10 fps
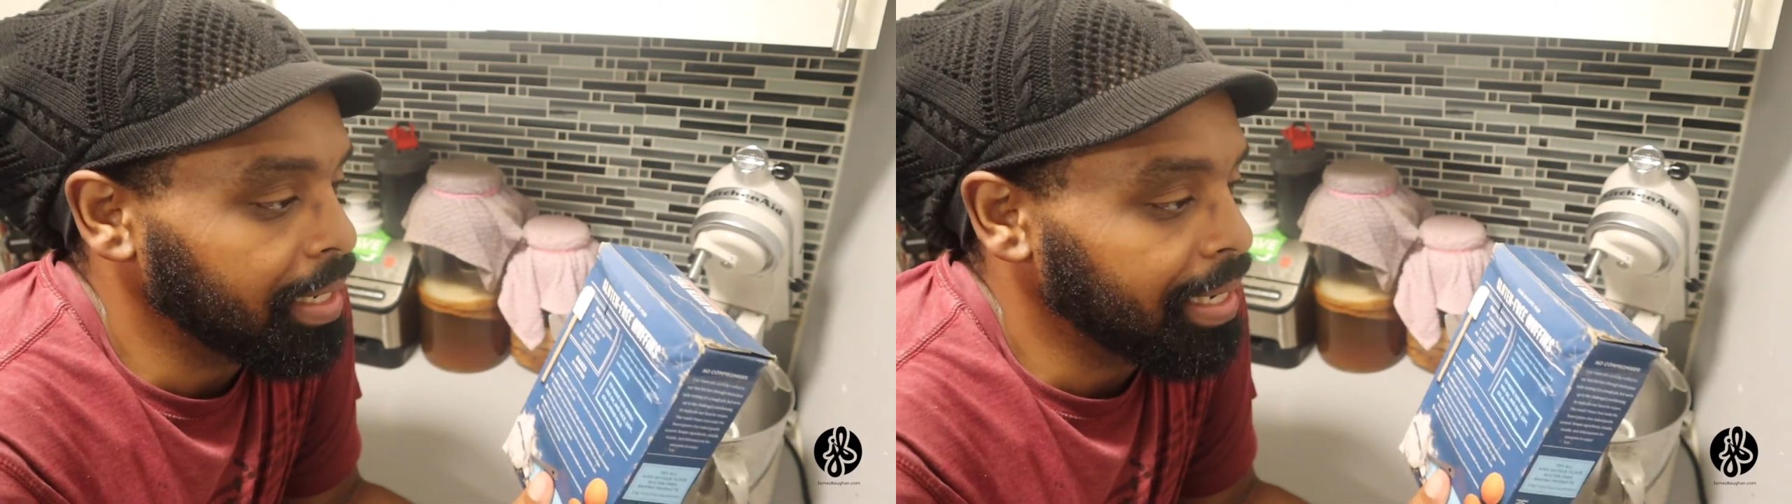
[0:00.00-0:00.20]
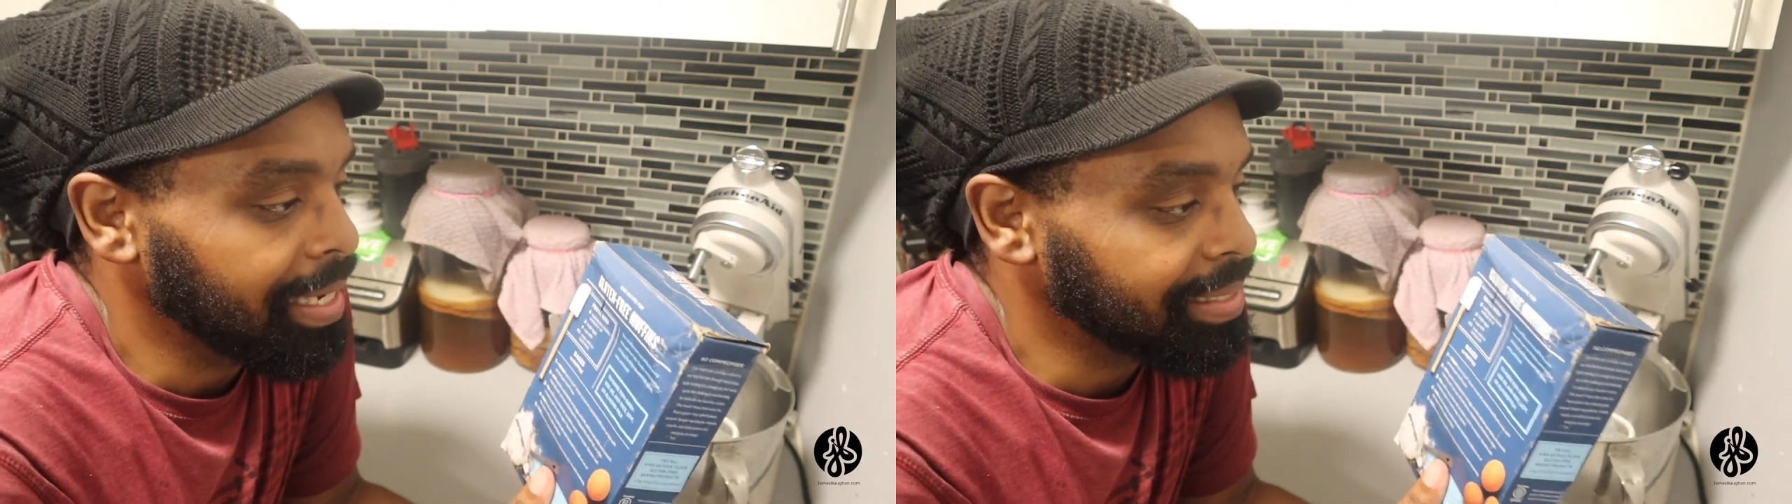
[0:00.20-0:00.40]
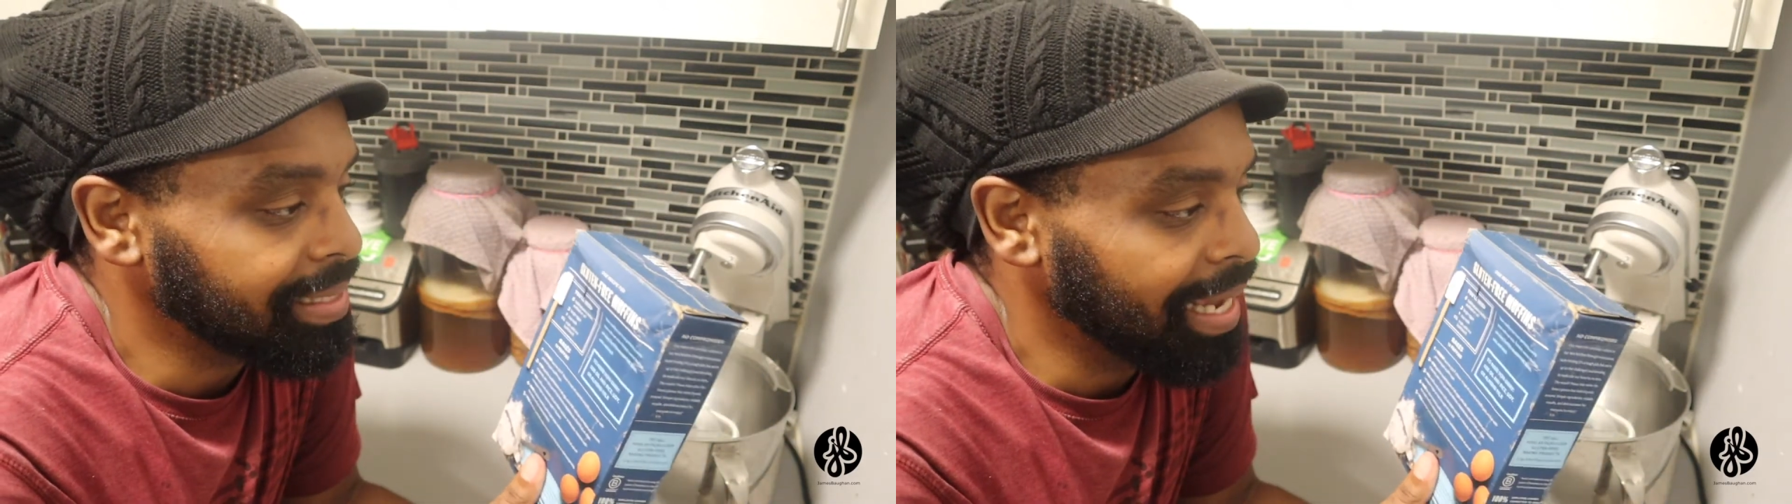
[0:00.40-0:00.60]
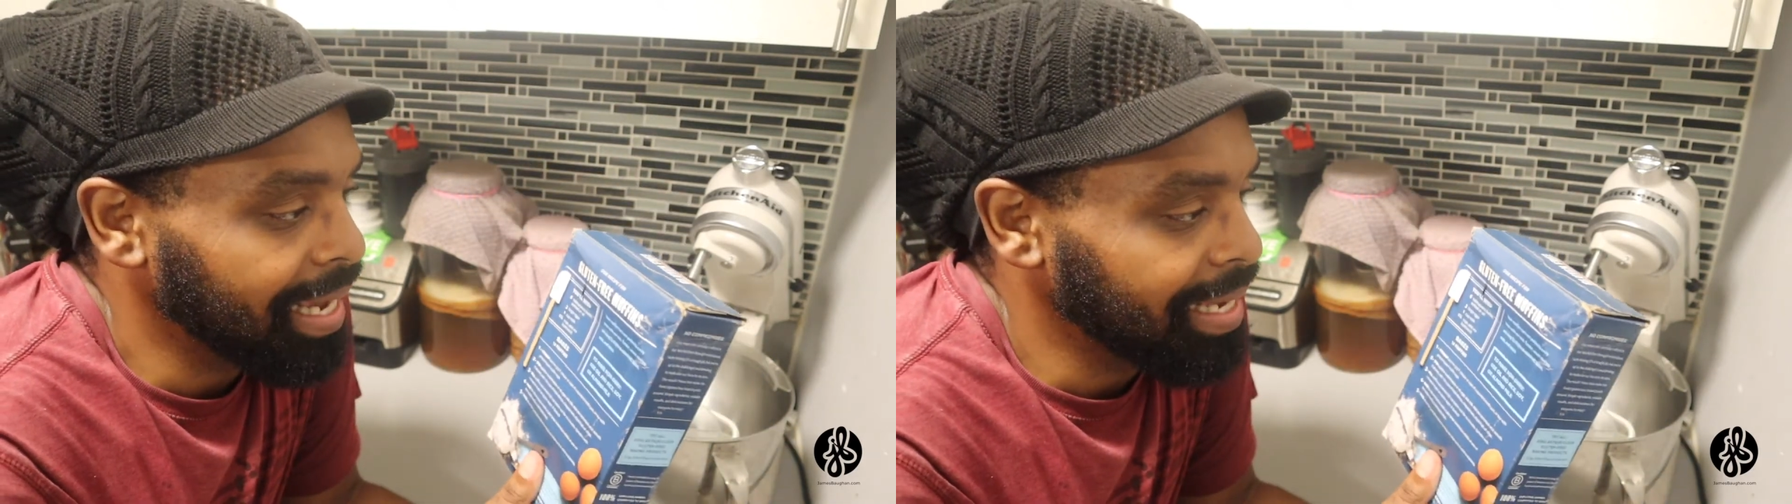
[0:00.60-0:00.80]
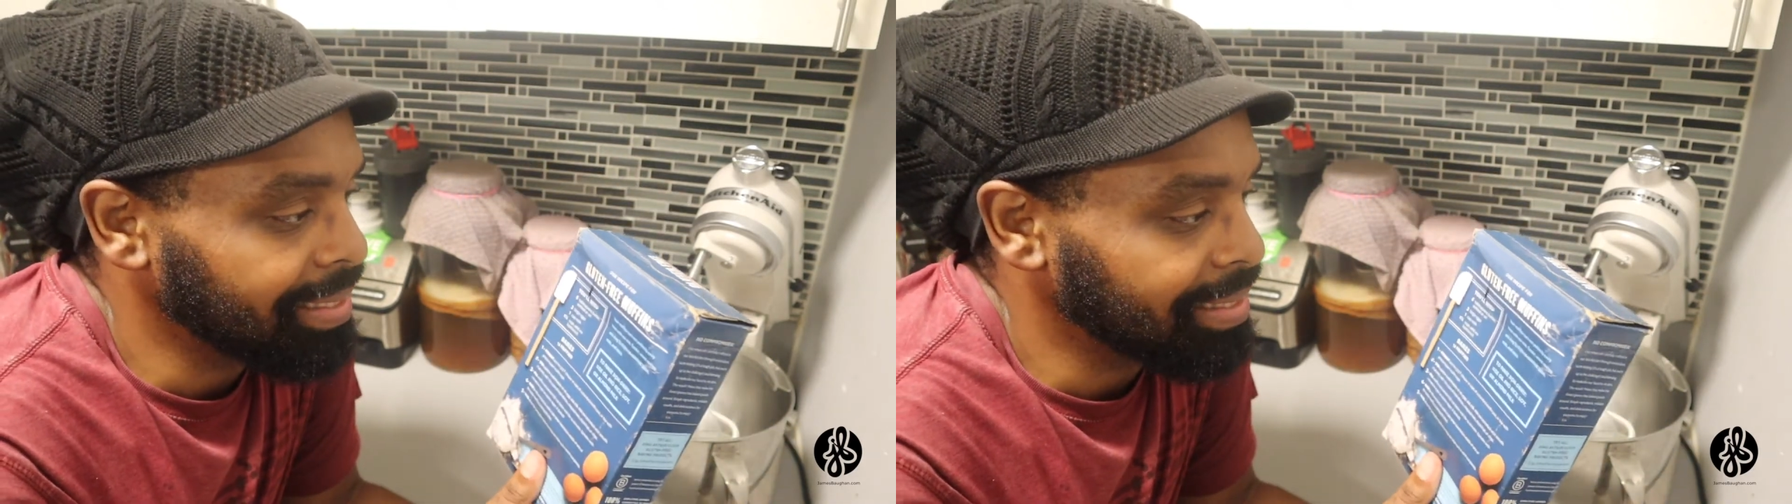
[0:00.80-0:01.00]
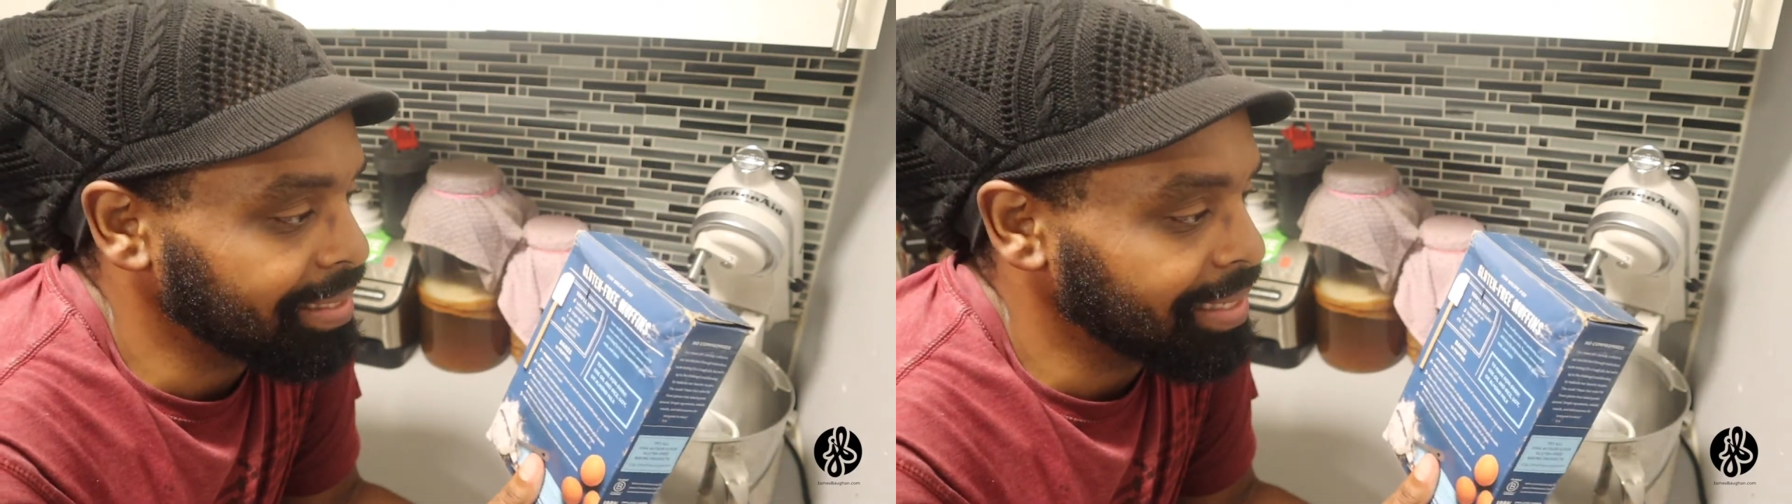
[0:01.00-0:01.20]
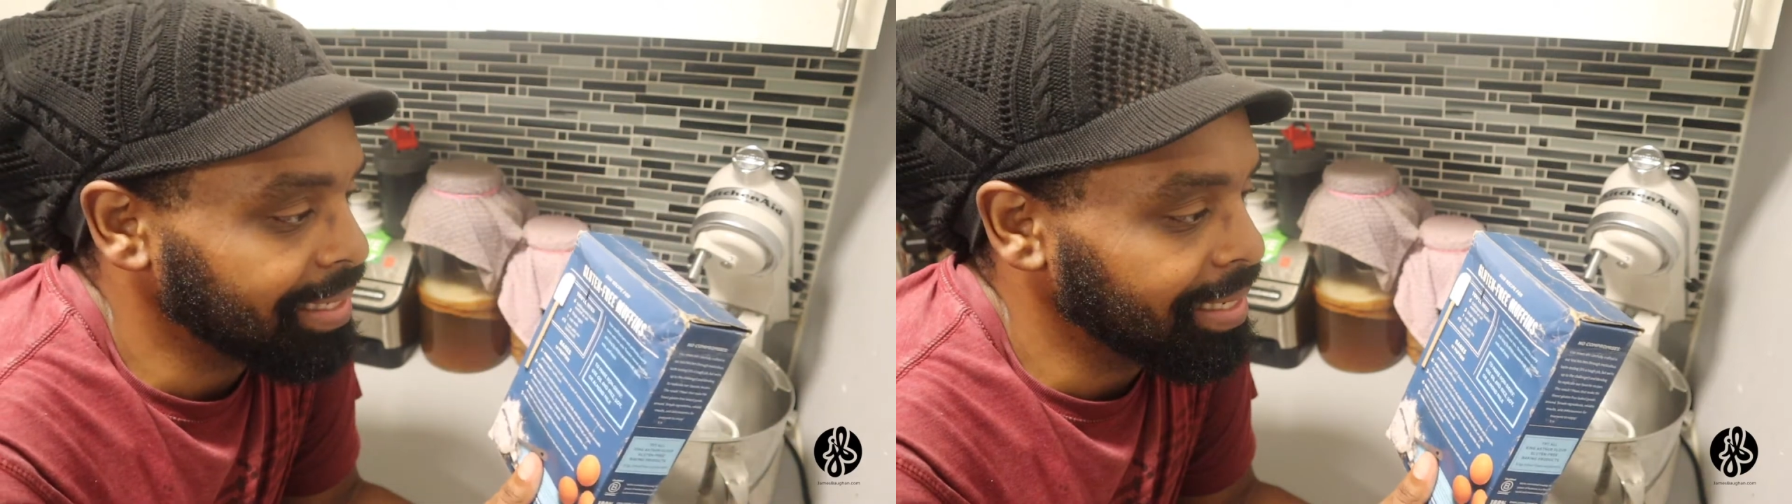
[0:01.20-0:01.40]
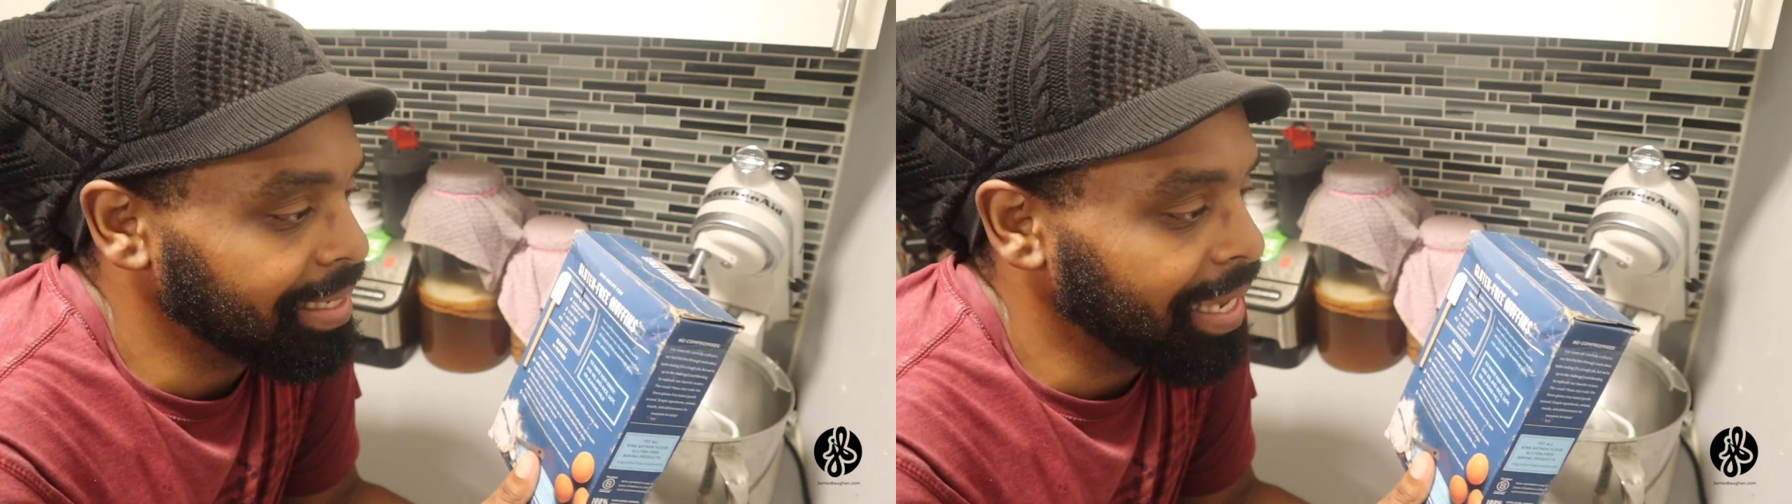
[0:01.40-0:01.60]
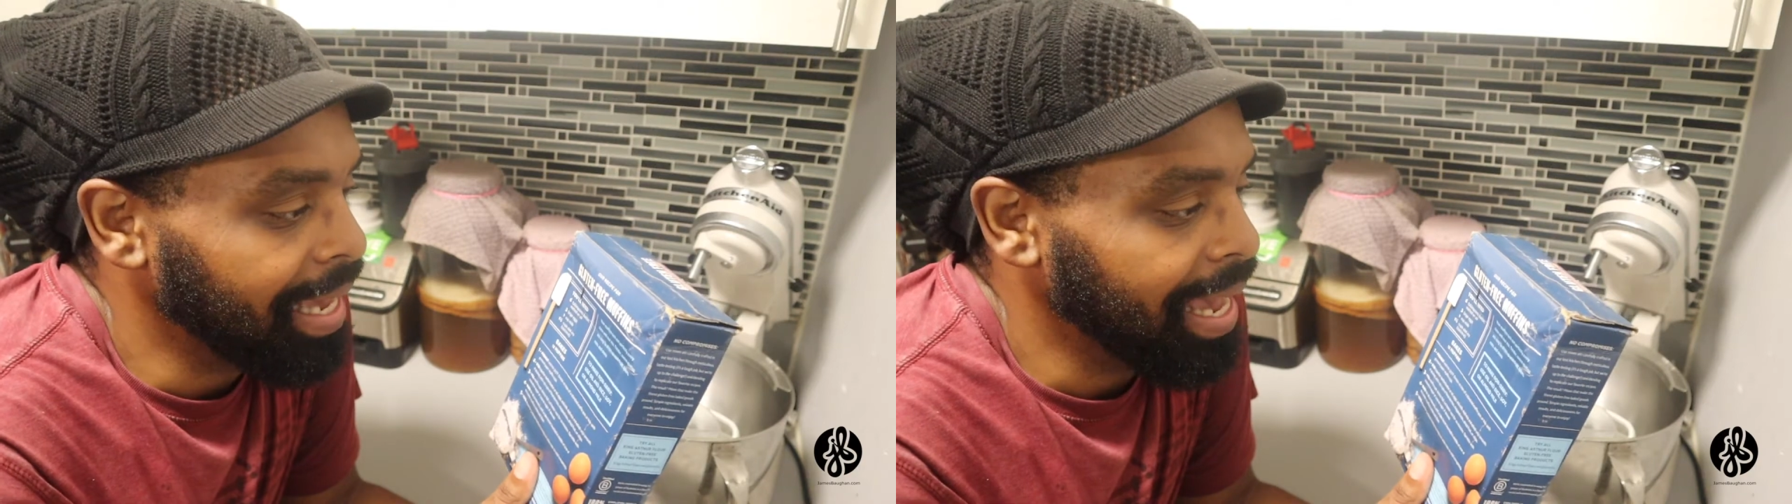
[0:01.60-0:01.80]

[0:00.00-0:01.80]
It says it